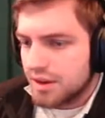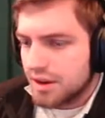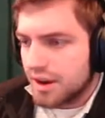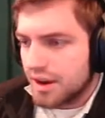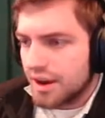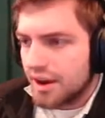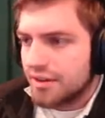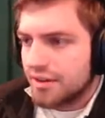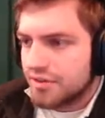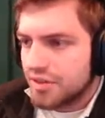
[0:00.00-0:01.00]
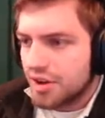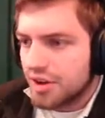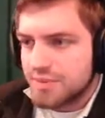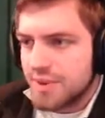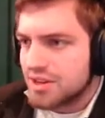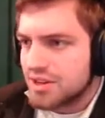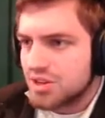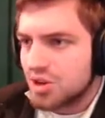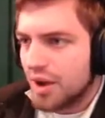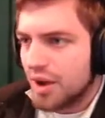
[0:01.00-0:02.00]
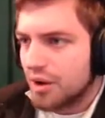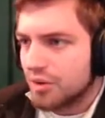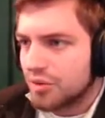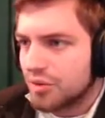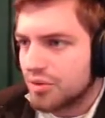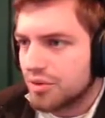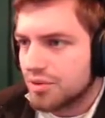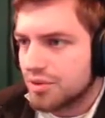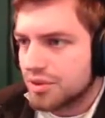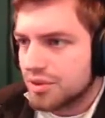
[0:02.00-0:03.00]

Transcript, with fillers: Yeah! Oh man, so powerful.